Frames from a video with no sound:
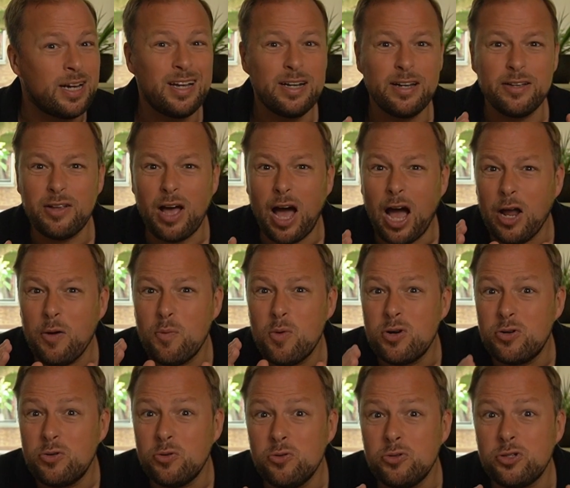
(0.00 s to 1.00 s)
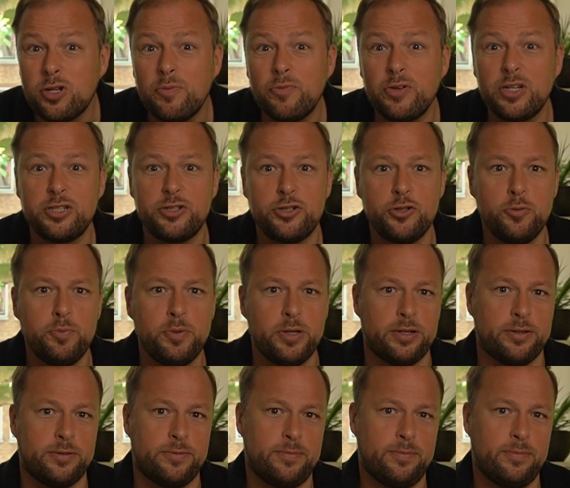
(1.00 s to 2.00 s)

that I would do something stupid.